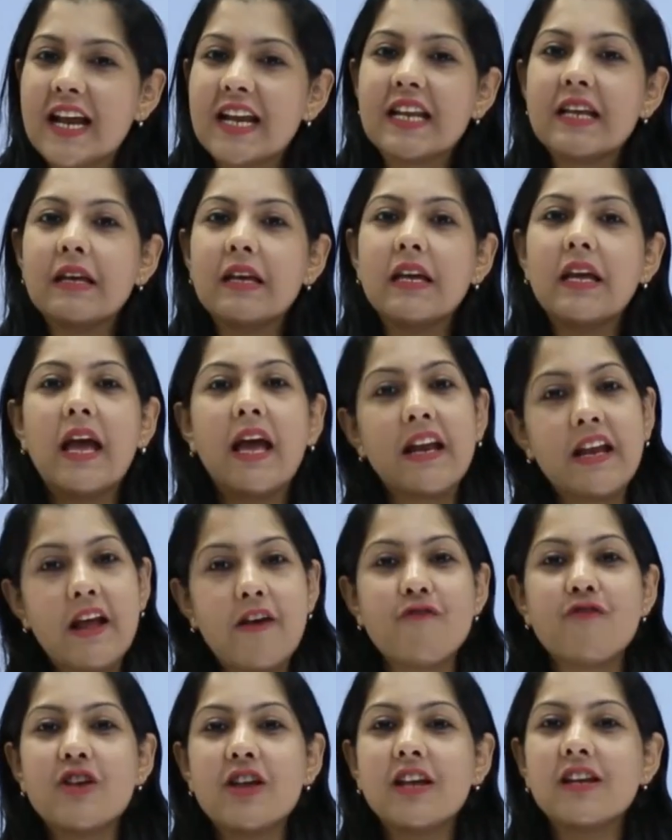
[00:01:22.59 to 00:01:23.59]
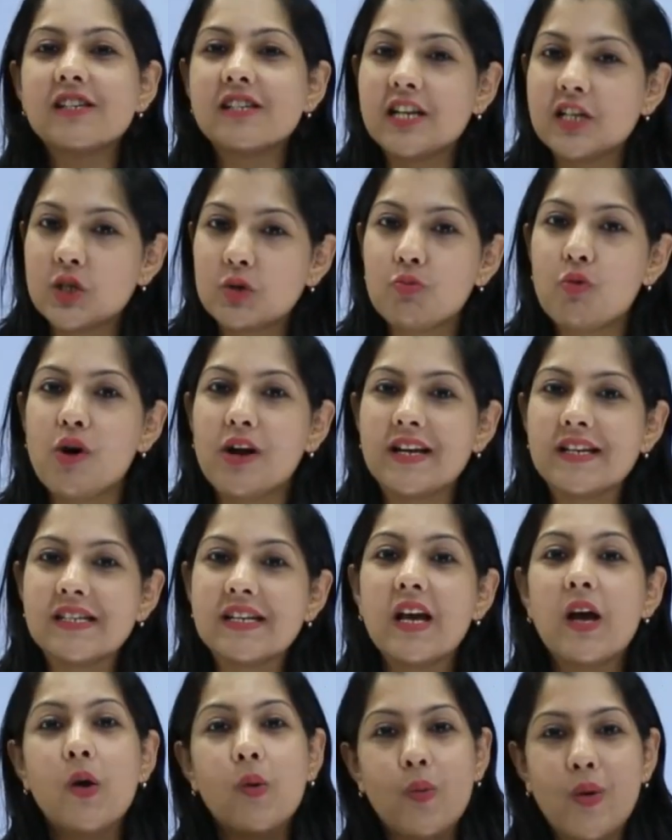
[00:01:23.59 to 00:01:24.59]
any and every touch point